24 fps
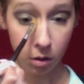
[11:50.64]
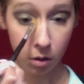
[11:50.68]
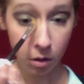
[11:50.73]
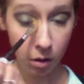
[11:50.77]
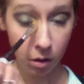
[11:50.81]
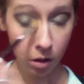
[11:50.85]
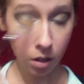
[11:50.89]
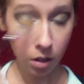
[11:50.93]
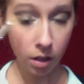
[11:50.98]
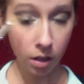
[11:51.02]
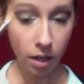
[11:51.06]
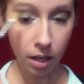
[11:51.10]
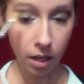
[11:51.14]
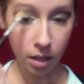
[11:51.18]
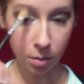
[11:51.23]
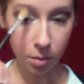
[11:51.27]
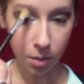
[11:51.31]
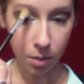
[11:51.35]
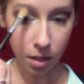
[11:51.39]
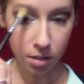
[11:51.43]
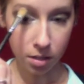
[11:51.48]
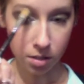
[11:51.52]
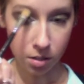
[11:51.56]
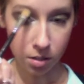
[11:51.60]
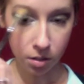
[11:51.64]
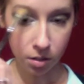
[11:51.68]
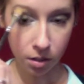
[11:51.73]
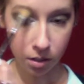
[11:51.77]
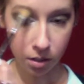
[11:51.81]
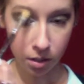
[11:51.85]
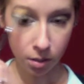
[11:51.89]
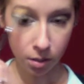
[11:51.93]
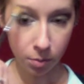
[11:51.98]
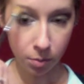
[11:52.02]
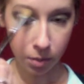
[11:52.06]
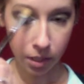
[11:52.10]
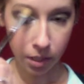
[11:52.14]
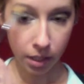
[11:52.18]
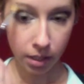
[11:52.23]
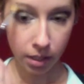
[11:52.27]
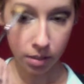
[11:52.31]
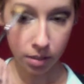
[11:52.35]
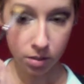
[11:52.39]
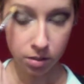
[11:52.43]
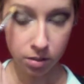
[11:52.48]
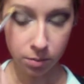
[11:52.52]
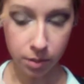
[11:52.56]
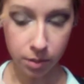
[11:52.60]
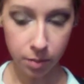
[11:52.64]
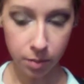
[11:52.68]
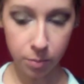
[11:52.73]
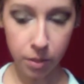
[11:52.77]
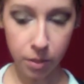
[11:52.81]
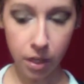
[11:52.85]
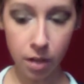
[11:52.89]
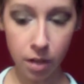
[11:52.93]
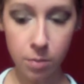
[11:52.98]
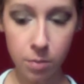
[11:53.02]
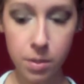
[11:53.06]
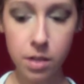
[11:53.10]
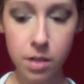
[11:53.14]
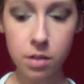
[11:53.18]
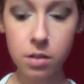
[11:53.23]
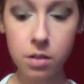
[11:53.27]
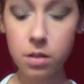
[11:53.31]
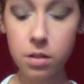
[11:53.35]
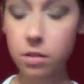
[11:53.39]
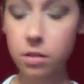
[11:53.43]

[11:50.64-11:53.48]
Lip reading: I'm also going to apply it to my brow bone.